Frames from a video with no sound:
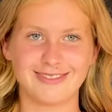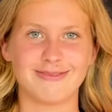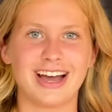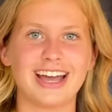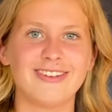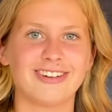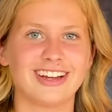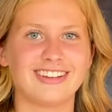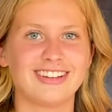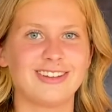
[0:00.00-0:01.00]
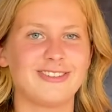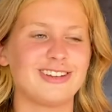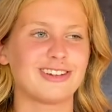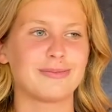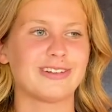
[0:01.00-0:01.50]
My advice to
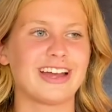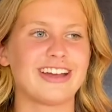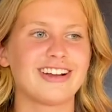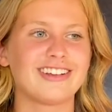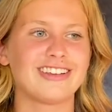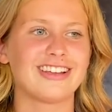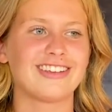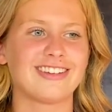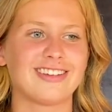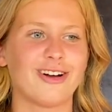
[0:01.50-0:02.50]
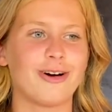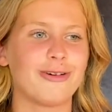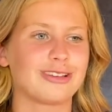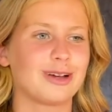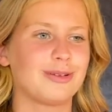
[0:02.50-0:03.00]
future players is to
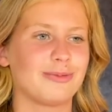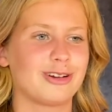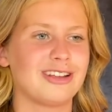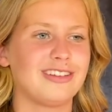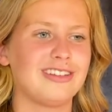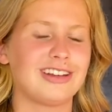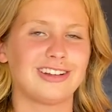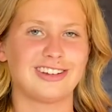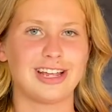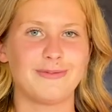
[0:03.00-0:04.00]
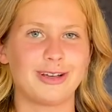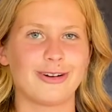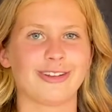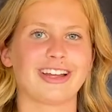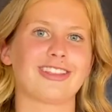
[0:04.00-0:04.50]
always come to preseason shape and
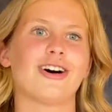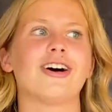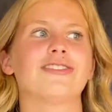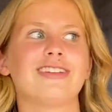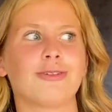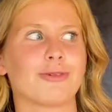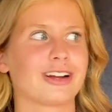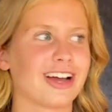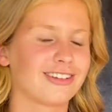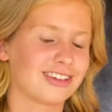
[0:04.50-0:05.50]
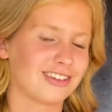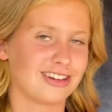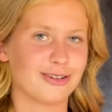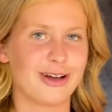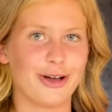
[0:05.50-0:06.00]
go to like the off-season workouts, because they
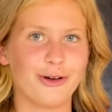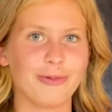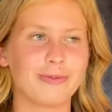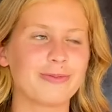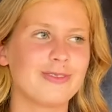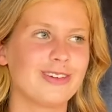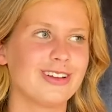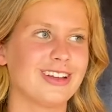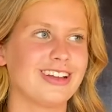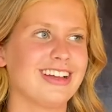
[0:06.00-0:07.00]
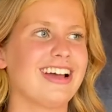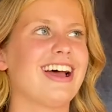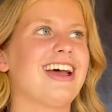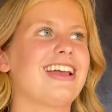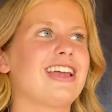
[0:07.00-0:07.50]
do help.
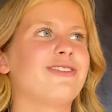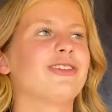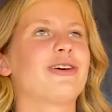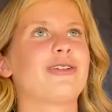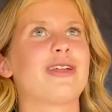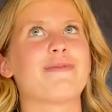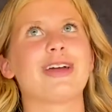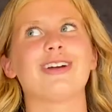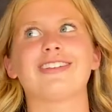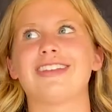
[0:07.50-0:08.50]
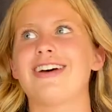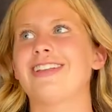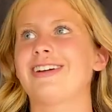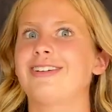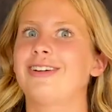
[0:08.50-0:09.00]
Even though they might not
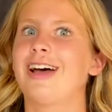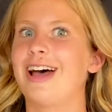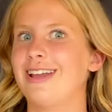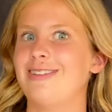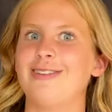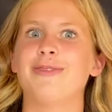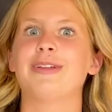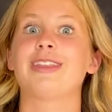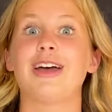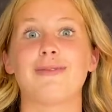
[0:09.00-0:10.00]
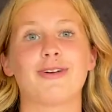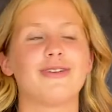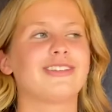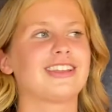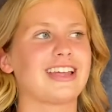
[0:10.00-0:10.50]
sound like ideal, but I
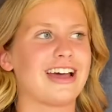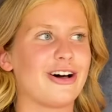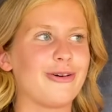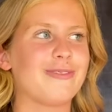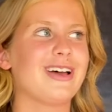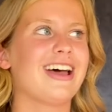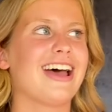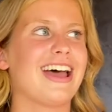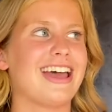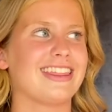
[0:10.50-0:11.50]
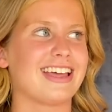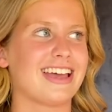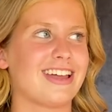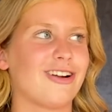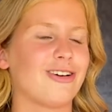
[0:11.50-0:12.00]
promise that they help. And
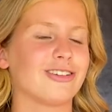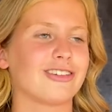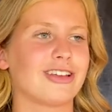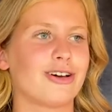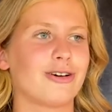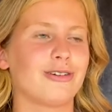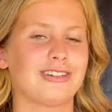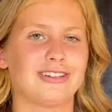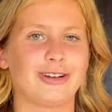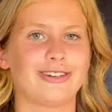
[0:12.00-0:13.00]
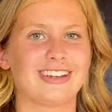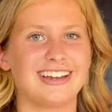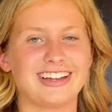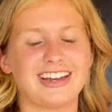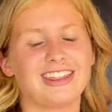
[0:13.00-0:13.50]
then also, don't
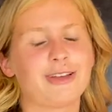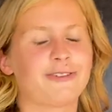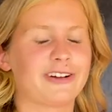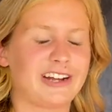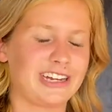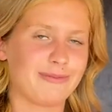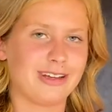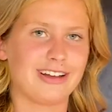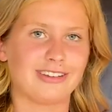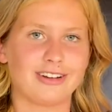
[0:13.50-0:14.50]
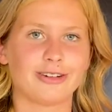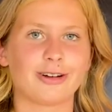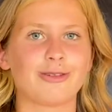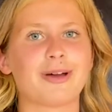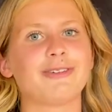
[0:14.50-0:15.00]
take anything for granted, because it all
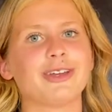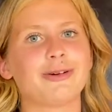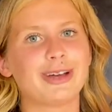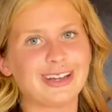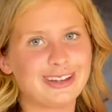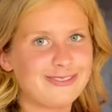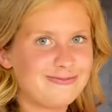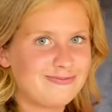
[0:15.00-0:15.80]
goes by really quick.